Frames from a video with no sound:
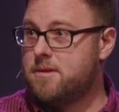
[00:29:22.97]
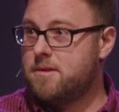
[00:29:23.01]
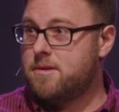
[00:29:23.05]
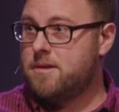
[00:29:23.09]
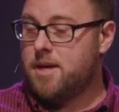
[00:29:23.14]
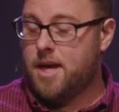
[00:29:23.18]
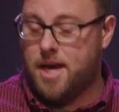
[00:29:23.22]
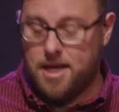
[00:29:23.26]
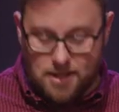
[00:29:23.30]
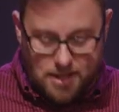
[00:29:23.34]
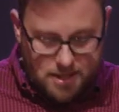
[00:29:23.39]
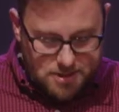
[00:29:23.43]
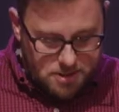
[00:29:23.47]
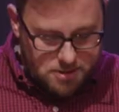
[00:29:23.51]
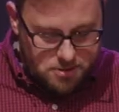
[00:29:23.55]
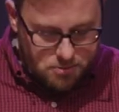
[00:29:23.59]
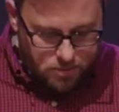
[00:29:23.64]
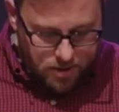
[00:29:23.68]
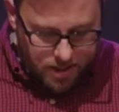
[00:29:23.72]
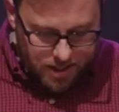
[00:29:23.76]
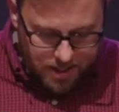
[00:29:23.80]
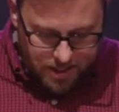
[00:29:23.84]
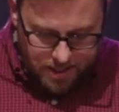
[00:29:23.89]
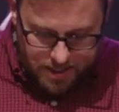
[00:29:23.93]
And this is
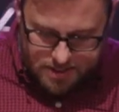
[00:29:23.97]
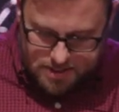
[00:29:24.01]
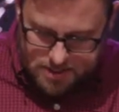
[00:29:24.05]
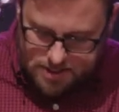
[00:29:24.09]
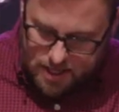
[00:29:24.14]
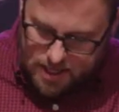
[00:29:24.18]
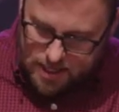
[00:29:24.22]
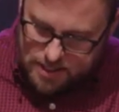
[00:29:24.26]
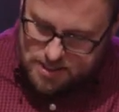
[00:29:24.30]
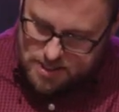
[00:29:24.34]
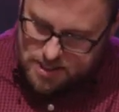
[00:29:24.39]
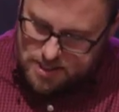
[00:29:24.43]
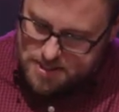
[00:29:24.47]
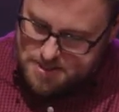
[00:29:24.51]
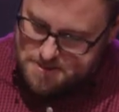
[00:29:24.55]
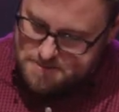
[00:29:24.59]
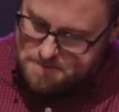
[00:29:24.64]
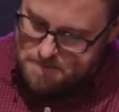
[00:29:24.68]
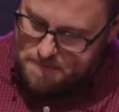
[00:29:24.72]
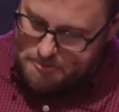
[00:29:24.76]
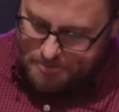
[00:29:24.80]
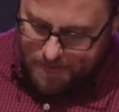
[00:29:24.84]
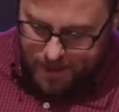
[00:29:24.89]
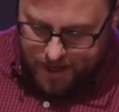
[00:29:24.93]
what he says
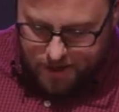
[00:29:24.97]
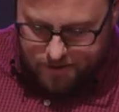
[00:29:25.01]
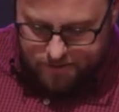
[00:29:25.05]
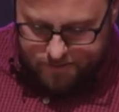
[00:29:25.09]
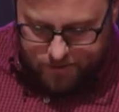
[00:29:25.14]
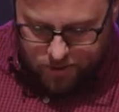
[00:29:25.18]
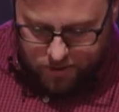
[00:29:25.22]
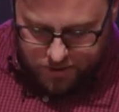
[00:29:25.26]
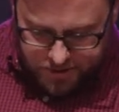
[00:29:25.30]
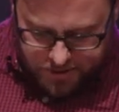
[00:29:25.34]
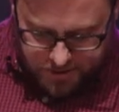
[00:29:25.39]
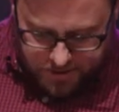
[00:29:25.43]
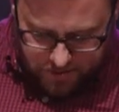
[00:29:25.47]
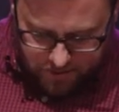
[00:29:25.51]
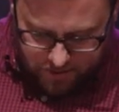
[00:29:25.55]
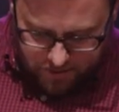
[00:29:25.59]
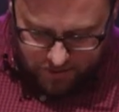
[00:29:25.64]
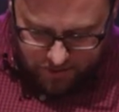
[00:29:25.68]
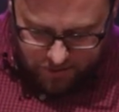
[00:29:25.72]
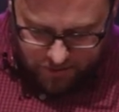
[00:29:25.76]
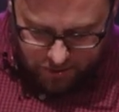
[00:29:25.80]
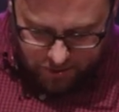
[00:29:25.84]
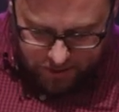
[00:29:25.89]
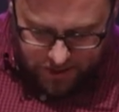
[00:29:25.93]
in verse
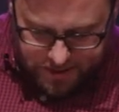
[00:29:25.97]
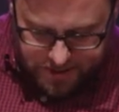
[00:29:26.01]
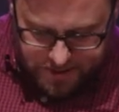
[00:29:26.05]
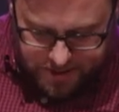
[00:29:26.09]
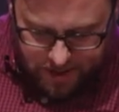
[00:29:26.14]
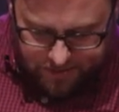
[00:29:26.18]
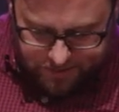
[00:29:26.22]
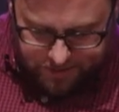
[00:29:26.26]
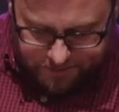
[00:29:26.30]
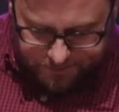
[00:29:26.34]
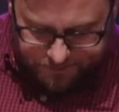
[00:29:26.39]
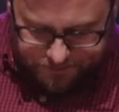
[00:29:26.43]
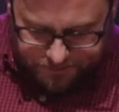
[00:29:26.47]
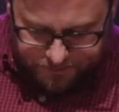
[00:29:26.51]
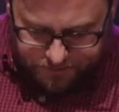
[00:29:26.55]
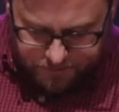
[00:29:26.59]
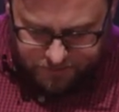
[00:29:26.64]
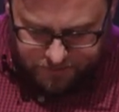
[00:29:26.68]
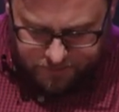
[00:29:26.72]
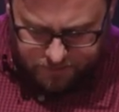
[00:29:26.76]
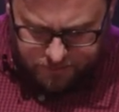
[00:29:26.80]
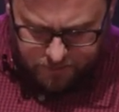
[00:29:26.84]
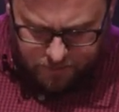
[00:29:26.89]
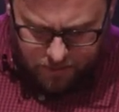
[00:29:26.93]
37
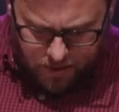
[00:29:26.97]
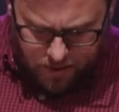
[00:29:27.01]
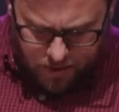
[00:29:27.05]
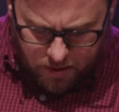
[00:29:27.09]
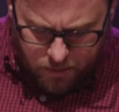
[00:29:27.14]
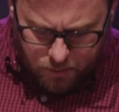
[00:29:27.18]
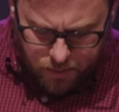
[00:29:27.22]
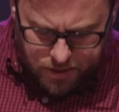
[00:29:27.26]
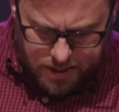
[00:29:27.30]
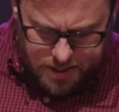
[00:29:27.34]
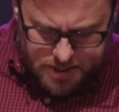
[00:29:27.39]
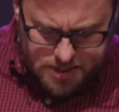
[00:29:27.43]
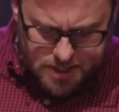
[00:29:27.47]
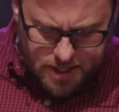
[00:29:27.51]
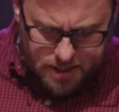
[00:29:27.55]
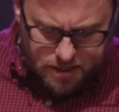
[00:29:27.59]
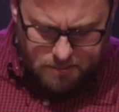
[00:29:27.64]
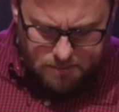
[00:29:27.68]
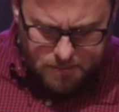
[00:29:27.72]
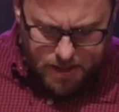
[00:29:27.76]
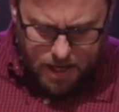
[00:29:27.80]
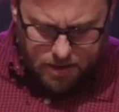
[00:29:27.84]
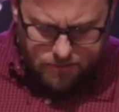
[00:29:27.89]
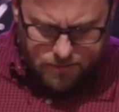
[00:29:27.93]
When the Son
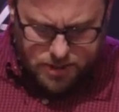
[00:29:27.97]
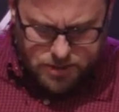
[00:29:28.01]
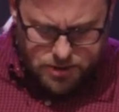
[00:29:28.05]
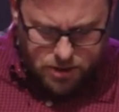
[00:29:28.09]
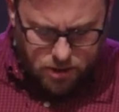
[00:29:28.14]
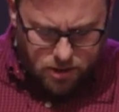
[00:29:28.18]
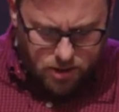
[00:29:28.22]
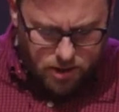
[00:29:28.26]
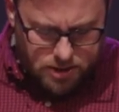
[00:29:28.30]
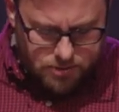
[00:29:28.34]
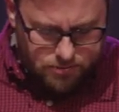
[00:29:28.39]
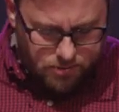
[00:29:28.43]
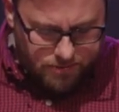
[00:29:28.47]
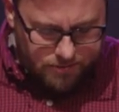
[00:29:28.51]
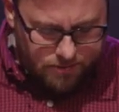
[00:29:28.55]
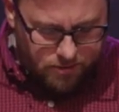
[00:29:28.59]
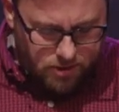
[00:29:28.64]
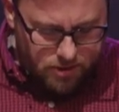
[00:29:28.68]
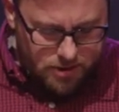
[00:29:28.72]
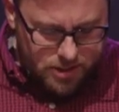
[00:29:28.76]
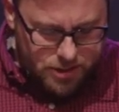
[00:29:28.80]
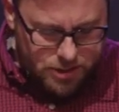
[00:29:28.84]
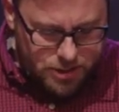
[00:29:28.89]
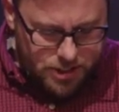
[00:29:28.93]
of Man returns,
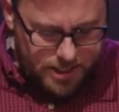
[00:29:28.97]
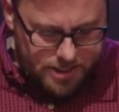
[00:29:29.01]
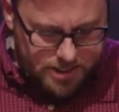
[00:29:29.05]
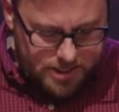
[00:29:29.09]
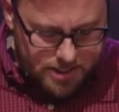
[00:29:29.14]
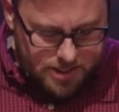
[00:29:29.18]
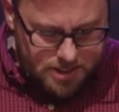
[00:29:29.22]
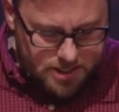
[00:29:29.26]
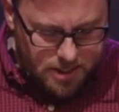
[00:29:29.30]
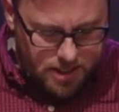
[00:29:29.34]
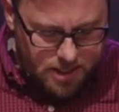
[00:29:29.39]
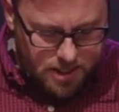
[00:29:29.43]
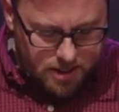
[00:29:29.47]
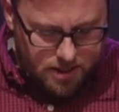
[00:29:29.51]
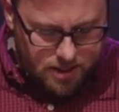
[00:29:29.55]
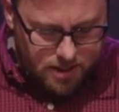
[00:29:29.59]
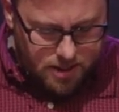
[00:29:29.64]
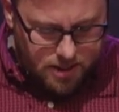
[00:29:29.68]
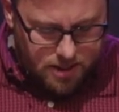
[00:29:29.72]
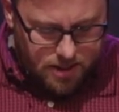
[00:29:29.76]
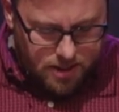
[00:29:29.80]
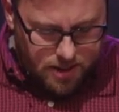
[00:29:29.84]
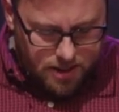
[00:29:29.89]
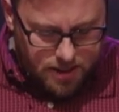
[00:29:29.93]
referring to Jesus,
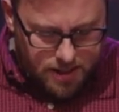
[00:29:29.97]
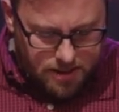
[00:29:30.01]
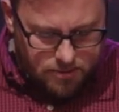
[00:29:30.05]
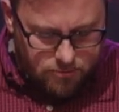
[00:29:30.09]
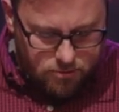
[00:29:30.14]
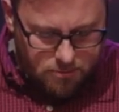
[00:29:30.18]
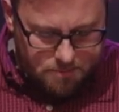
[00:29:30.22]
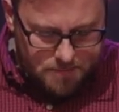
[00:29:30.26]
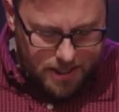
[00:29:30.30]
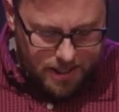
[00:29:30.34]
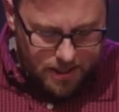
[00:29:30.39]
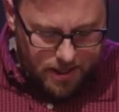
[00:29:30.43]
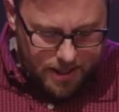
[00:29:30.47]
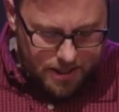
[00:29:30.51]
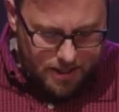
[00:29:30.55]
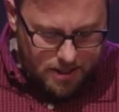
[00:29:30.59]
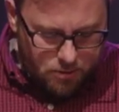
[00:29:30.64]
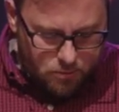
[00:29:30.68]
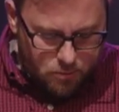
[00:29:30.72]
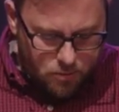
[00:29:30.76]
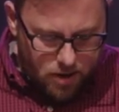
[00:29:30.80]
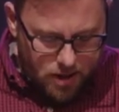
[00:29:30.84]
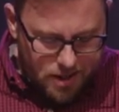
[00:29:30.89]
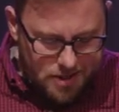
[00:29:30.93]
it will be like
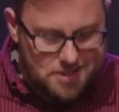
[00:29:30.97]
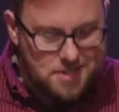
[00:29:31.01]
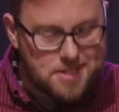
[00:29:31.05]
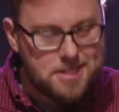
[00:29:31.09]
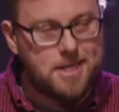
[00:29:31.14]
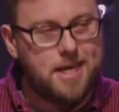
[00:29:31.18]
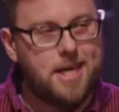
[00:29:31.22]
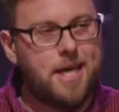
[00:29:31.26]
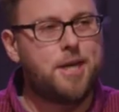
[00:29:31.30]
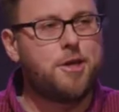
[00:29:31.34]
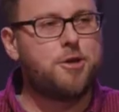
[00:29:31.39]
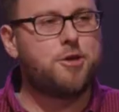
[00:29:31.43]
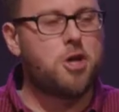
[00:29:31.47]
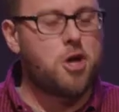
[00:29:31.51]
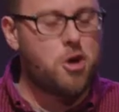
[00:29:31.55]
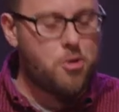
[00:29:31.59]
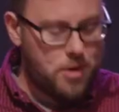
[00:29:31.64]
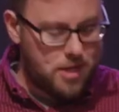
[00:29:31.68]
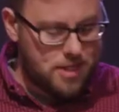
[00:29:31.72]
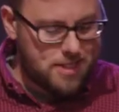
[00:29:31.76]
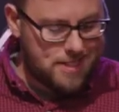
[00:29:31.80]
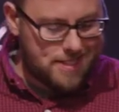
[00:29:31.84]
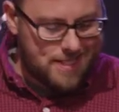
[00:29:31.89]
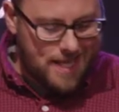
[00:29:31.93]
it was in
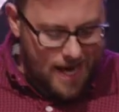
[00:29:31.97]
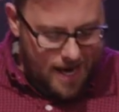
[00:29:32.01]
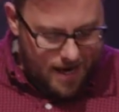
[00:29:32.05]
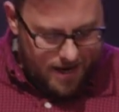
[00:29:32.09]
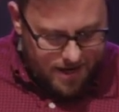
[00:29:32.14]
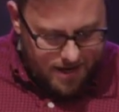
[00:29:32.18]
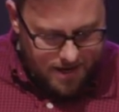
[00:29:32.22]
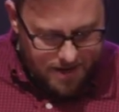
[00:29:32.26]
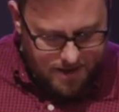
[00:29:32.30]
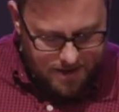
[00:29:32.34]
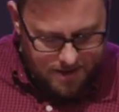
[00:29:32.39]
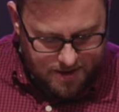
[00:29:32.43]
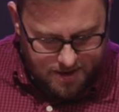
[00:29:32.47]
Noah's day.